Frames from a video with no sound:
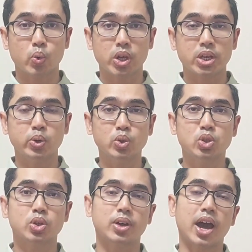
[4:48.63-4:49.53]
we
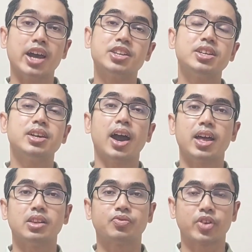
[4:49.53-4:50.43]
used
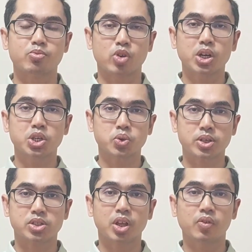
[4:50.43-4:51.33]
ITIL framework to
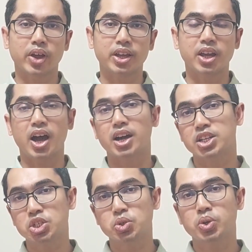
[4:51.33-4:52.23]
resolve
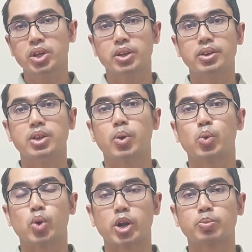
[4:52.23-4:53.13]
an issue in
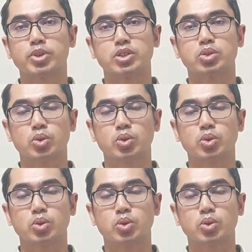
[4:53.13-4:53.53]
our workplace.